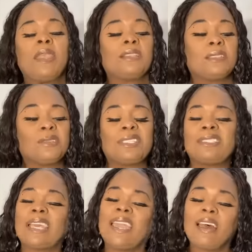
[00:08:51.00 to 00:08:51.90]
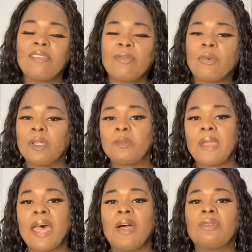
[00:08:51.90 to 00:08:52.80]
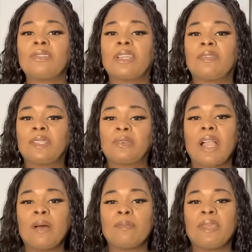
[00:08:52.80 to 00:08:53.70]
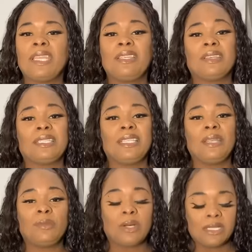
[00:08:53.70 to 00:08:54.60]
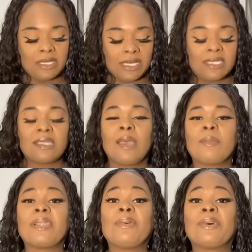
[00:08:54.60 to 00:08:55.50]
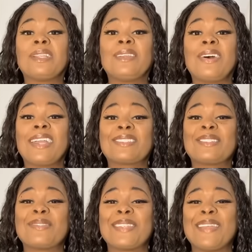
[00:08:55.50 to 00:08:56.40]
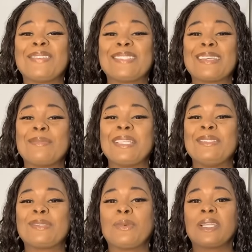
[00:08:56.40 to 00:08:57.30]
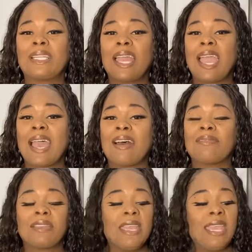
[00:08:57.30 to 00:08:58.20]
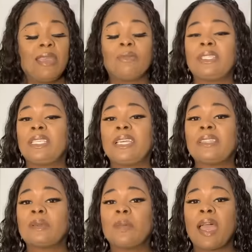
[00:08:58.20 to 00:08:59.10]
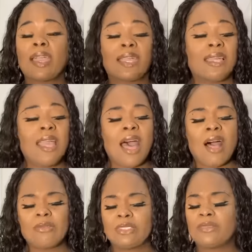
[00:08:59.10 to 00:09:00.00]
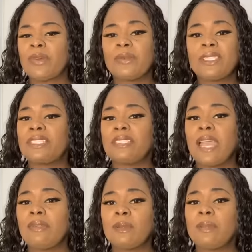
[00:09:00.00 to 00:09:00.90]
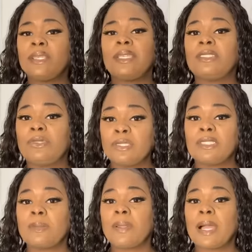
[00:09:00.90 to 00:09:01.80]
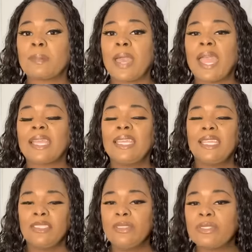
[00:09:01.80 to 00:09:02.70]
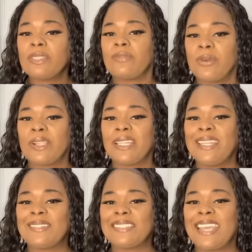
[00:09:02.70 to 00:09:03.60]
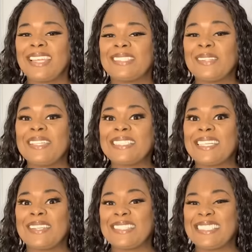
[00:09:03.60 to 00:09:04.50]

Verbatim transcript: So since I have one pound of the ground meat, you only need one of these, but I want a little extra flavor, so I'm gonna use one and a half. And with the other packet, I'll just fold this down and put it into a Ziploc bag use it for a later day. So let's get our